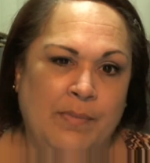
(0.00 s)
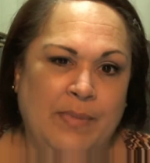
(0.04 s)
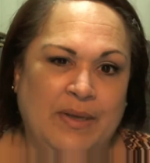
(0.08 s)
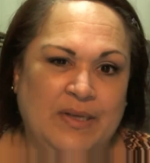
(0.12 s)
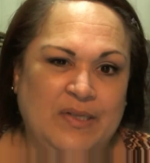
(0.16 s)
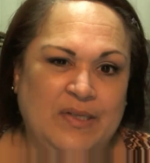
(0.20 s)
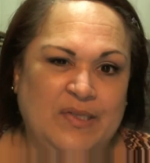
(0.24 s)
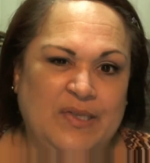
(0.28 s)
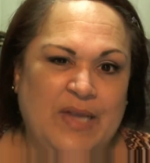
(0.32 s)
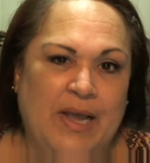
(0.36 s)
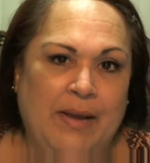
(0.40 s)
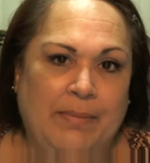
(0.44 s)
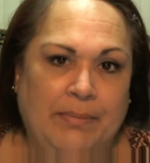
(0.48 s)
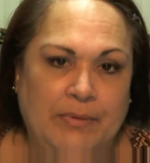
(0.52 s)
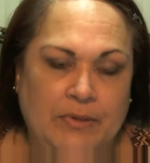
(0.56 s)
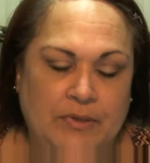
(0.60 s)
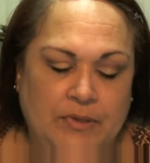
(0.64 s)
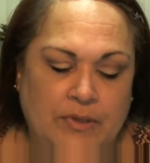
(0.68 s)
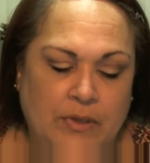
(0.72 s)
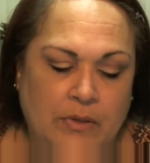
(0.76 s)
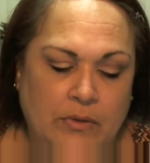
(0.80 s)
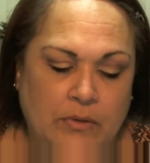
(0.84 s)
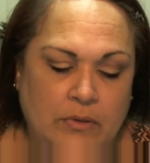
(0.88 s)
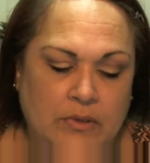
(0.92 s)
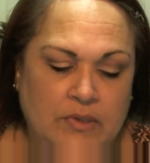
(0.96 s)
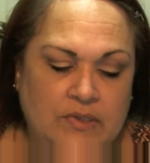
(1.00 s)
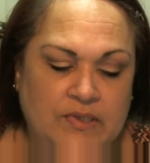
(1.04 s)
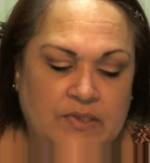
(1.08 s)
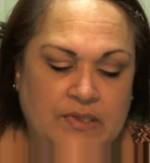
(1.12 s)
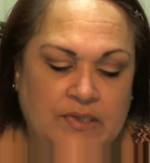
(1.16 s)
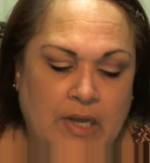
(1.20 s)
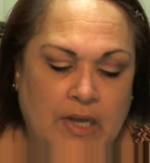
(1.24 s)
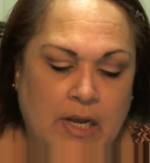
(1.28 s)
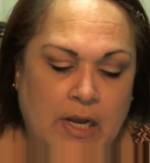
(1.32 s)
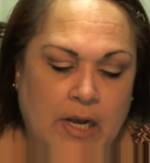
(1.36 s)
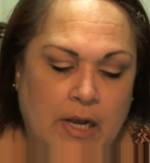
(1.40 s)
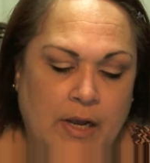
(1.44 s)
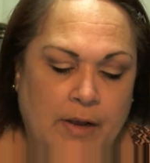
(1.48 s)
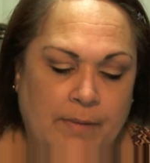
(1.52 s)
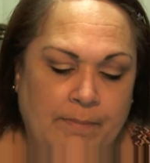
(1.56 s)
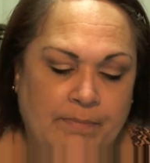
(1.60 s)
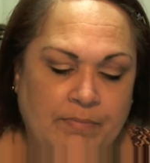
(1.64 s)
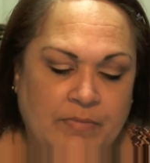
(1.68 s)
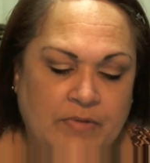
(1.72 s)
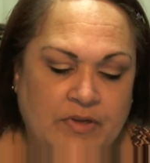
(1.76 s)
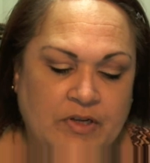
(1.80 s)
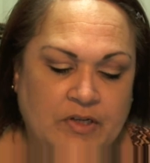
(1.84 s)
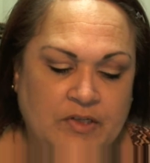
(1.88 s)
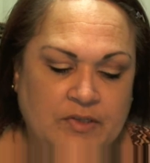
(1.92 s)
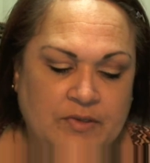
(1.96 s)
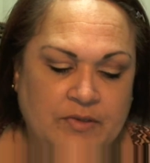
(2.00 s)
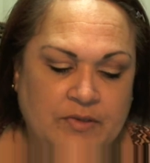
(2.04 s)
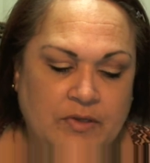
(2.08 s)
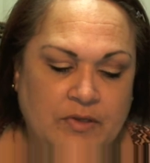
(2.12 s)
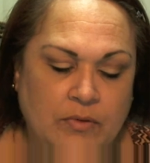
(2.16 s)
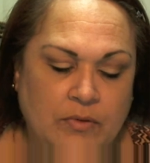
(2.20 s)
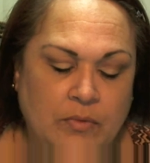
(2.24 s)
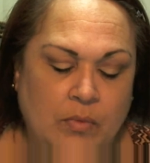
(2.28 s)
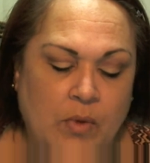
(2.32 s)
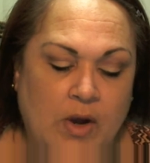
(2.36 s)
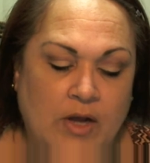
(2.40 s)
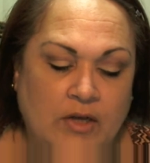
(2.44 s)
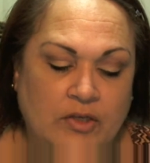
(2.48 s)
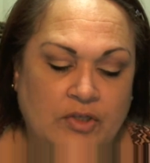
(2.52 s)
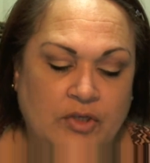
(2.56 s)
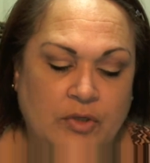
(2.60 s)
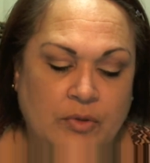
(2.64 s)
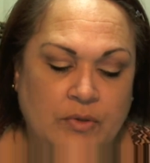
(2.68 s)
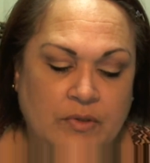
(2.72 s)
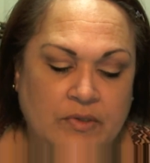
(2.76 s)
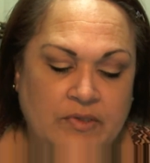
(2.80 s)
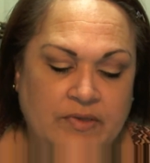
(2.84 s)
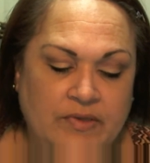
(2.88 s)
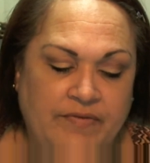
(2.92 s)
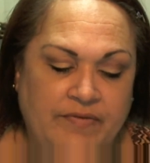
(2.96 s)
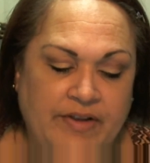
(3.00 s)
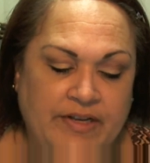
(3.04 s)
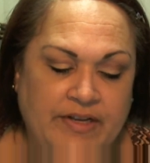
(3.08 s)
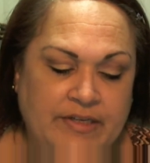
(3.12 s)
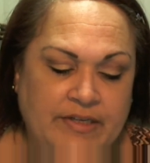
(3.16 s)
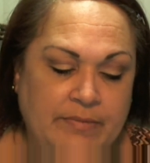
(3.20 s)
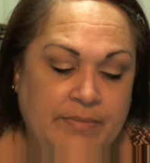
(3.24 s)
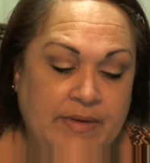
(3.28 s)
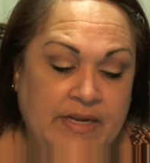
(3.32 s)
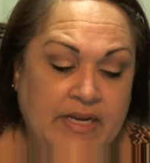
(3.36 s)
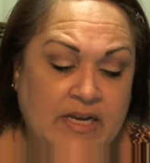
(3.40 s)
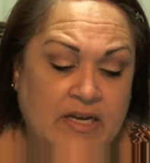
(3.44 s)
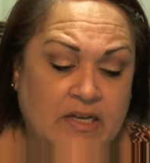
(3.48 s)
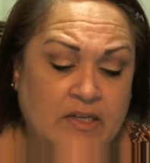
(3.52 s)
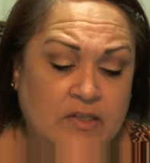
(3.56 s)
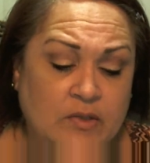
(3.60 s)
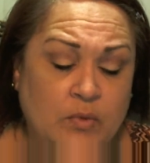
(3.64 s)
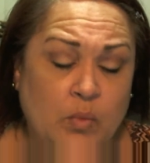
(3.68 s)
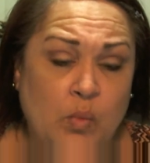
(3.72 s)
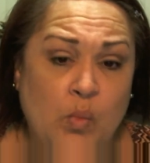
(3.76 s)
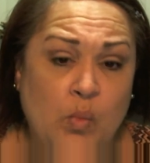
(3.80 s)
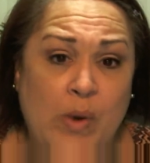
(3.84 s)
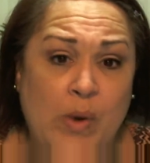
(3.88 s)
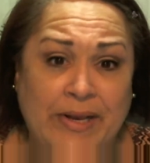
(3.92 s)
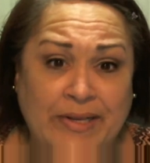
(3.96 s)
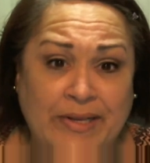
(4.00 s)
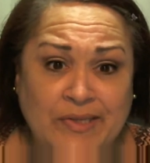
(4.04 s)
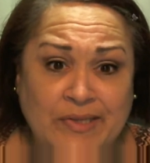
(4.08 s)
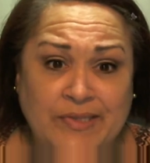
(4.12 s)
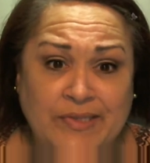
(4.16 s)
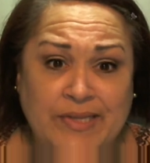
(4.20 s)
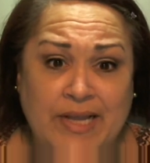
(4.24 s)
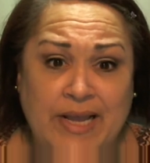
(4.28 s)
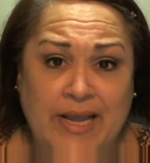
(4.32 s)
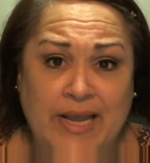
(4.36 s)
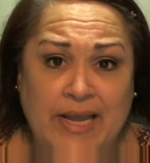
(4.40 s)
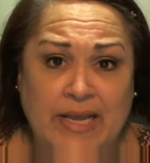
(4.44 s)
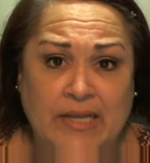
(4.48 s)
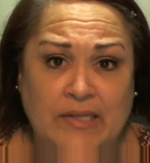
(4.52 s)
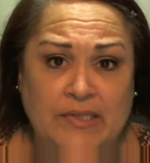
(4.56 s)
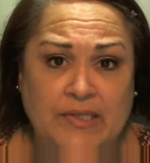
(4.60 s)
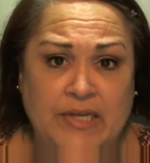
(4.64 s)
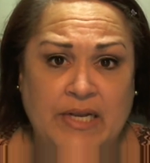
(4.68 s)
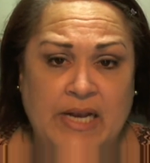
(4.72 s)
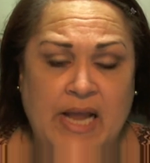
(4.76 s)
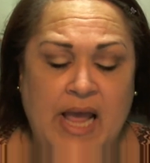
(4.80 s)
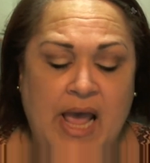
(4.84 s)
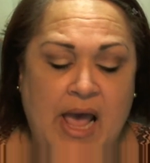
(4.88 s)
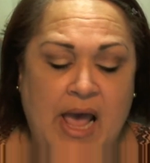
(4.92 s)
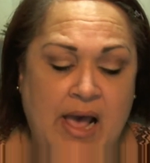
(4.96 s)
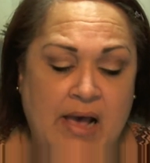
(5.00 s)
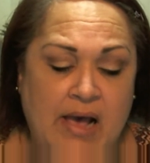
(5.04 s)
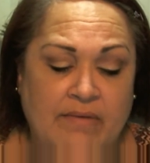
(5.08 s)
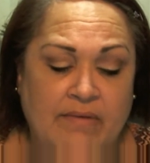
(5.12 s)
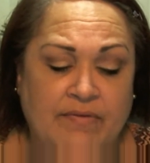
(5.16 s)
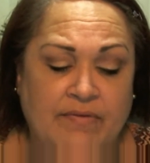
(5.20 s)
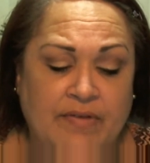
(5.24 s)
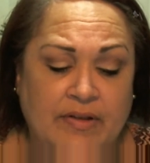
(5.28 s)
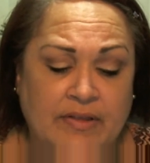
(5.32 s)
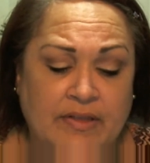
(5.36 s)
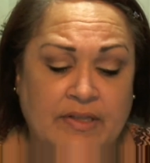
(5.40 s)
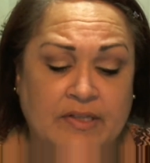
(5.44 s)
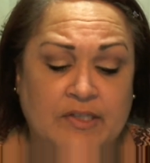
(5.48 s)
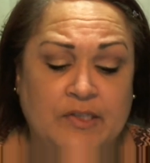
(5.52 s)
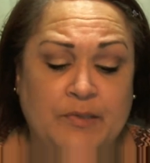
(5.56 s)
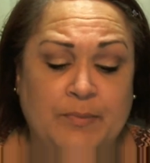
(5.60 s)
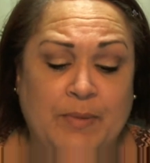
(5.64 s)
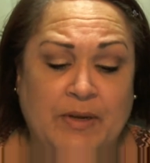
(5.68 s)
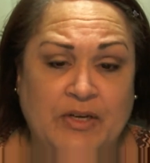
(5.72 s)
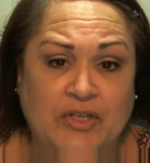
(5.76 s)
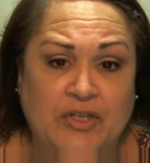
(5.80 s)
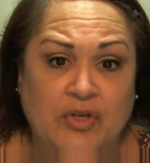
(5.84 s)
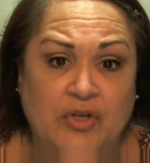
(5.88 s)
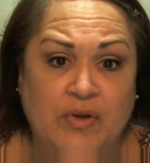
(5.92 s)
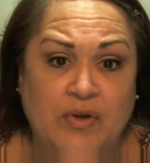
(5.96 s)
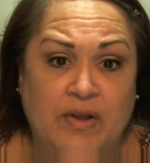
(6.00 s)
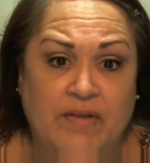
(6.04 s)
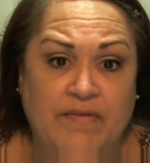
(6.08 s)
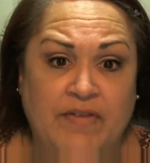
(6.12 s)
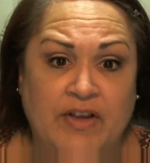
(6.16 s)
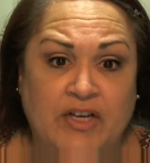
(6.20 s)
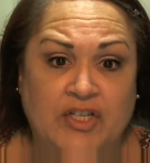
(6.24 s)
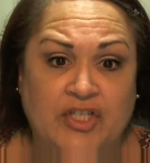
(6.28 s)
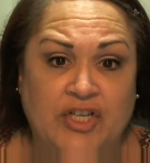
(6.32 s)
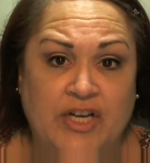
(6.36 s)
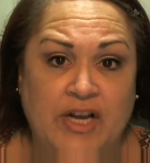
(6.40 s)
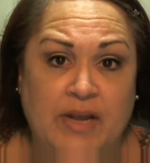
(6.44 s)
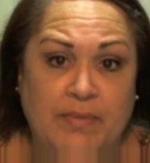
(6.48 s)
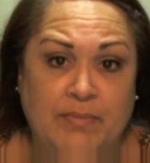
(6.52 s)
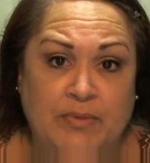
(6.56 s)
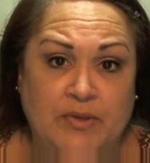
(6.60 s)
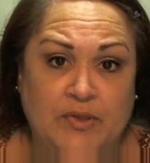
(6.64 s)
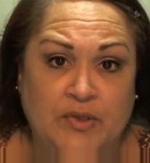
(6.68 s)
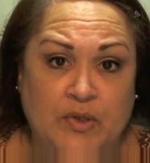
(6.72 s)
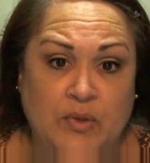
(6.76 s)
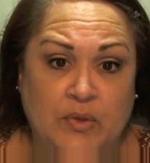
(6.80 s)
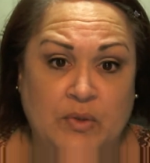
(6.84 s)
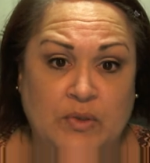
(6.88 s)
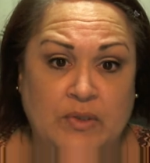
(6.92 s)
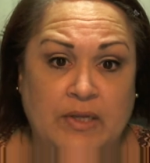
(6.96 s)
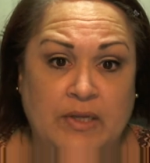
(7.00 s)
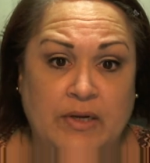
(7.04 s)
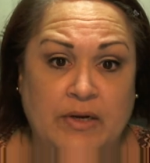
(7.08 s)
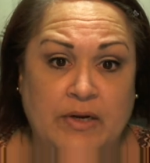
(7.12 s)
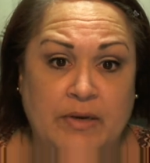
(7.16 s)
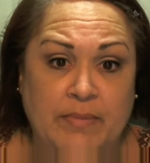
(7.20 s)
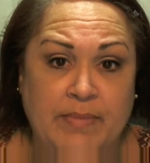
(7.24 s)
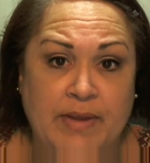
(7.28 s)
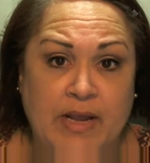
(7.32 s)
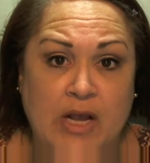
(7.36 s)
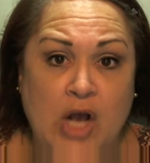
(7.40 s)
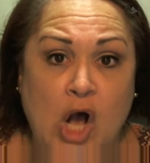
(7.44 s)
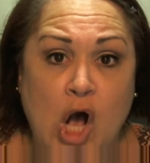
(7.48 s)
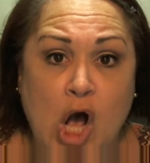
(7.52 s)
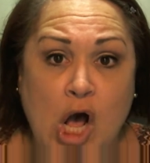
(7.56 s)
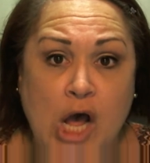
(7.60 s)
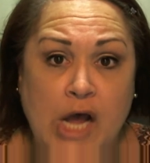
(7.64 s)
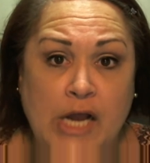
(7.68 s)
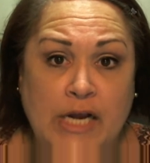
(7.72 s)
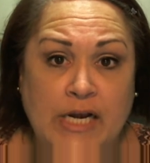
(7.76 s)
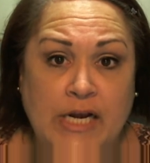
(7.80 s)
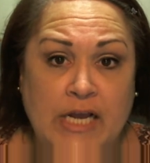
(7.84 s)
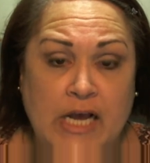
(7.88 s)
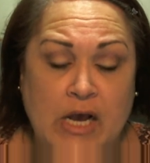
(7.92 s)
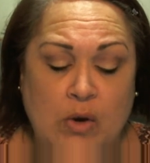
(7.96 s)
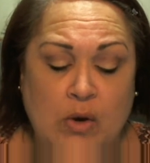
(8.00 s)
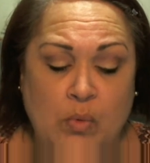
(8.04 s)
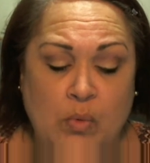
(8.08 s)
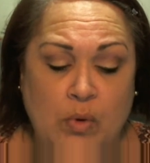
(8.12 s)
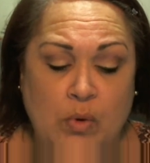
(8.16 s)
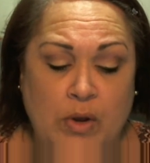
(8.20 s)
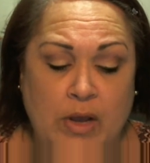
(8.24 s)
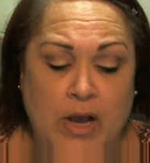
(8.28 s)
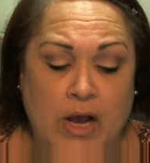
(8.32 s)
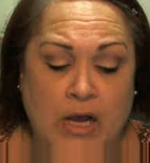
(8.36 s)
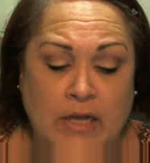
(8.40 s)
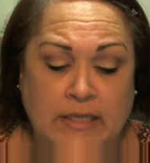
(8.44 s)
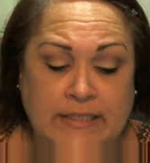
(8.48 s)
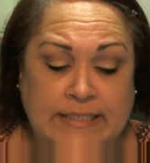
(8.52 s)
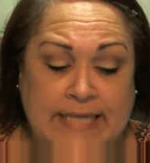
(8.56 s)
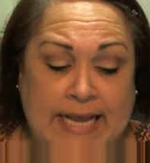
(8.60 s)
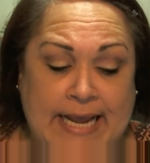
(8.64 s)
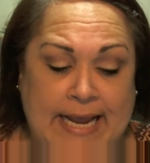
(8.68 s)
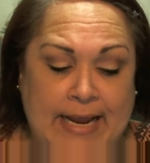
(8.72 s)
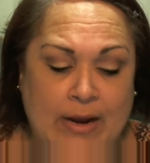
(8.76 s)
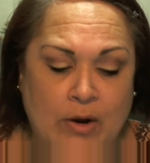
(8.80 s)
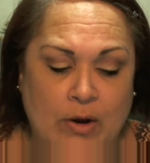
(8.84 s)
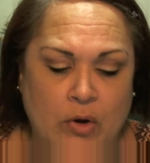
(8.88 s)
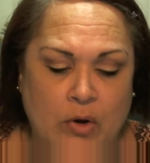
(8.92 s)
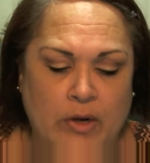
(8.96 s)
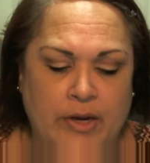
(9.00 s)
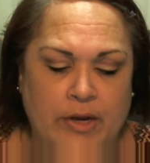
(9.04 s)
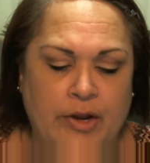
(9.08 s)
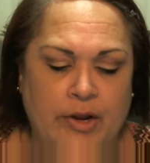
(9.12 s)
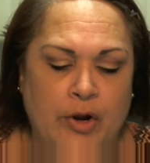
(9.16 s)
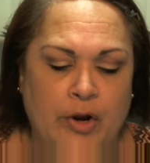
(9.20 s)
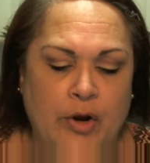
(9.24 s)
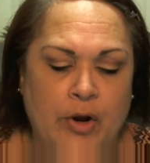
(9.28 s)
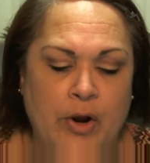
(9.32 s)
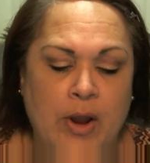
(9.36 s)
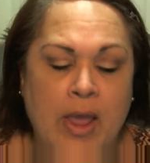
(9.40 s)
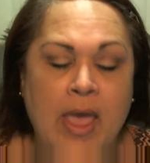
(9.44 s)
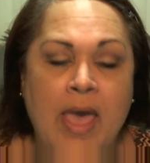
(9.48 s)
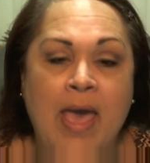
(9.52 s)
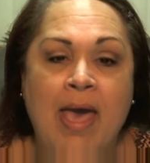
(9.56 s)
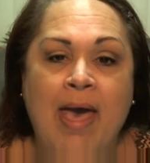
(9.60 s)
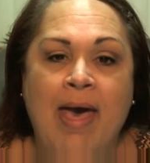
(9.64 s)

miss episodes just to watch who's evicted, because Wednesday is going to have the special eviction episode. They're going to be gone a day earlier